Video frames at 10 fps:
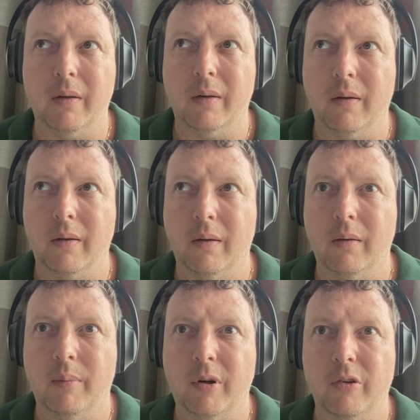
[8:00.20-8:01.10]

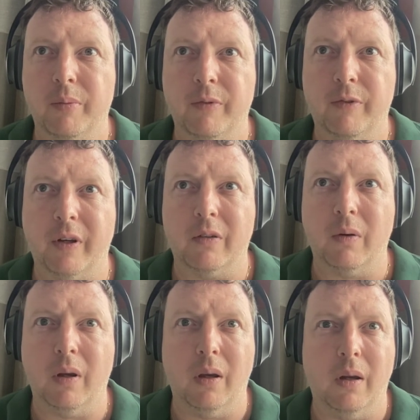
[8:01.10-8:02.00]
a Mars
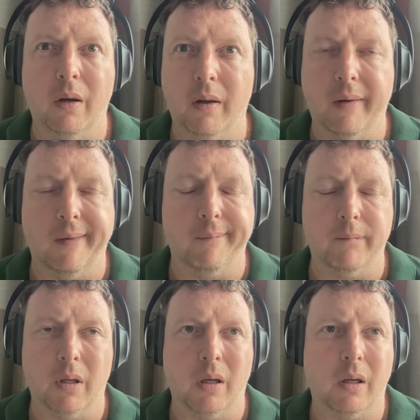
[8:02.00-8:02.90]
factory in
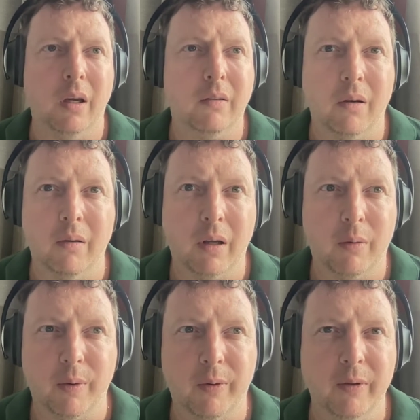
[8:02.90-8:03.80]
Quito in
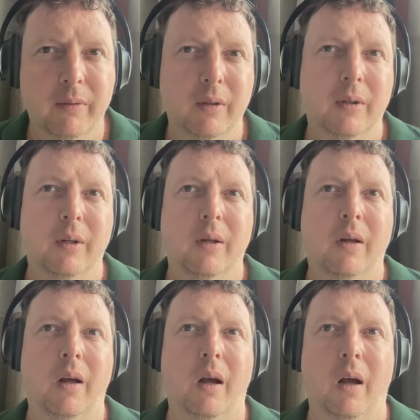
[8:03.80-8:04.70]
Ecuador,
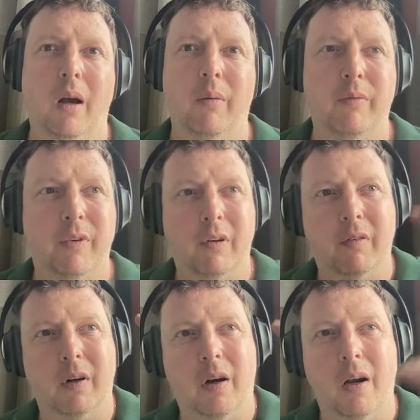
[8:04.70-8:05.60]
or very,
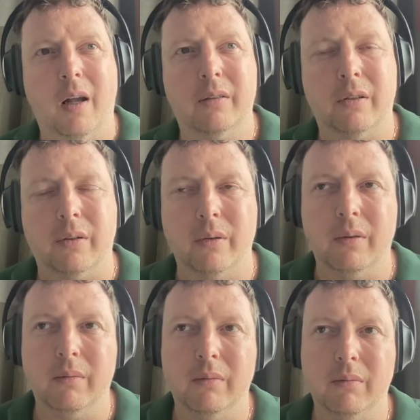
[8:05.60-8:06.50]
very high
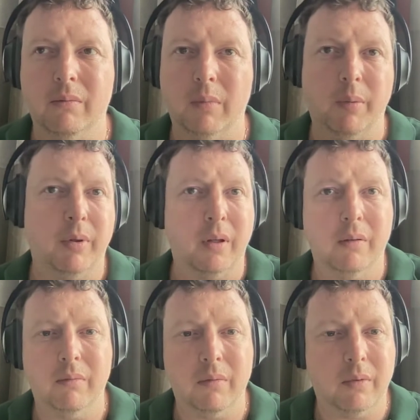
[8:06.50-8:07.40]
altitude, maybe
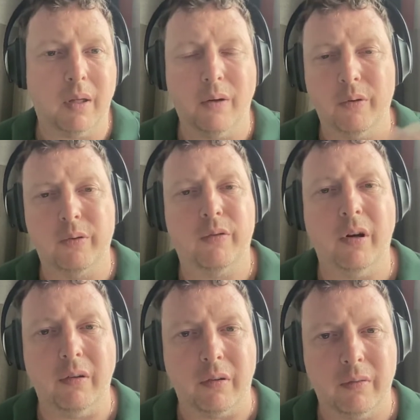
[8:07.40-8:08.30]
then that nozzle
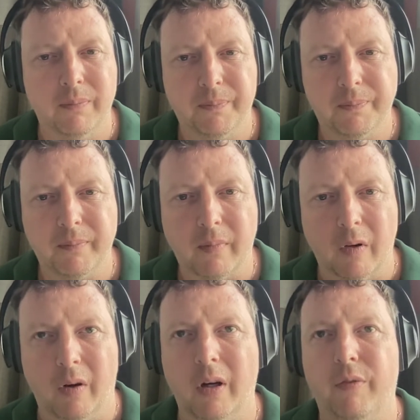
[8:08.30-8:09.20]
changes.
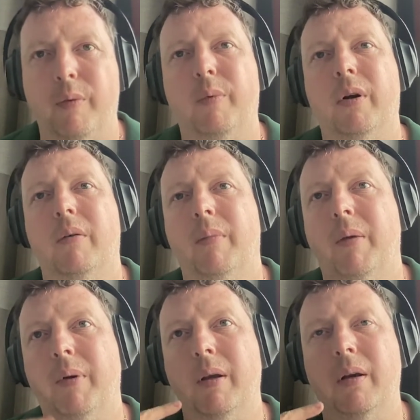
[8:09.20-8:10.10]
All right, if we want to
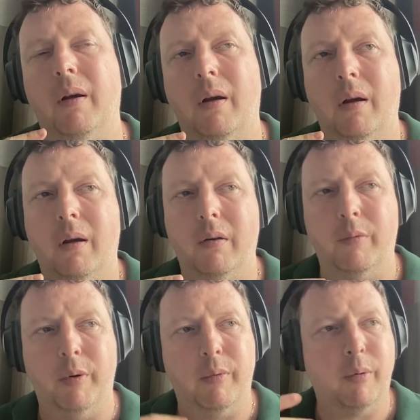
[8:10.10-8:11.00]
maybe,
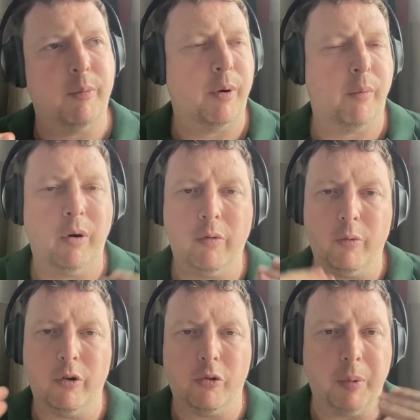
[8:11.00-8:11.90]
we want one point, when we
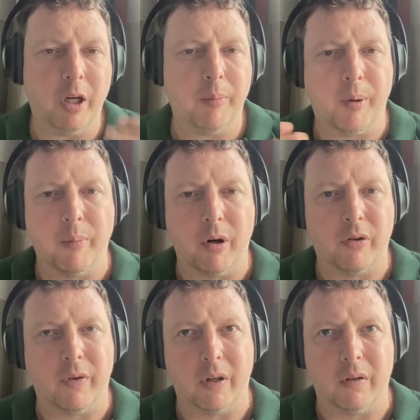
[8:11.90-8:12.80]
want to speed up our
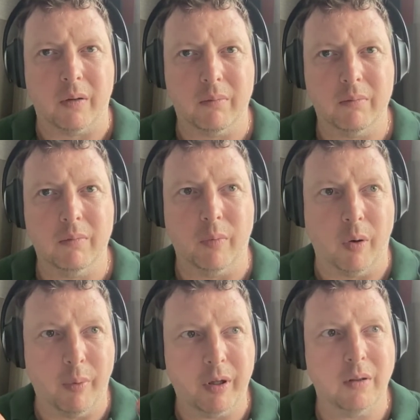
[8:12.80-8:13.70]
Mars factory,
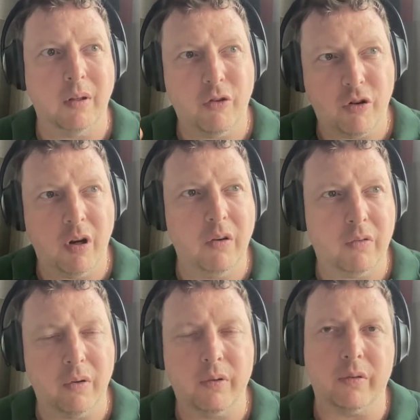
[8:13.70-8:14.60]
well, we can then change
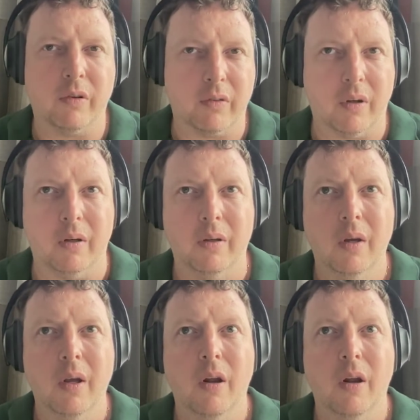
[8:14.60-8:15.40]
the nozzle design,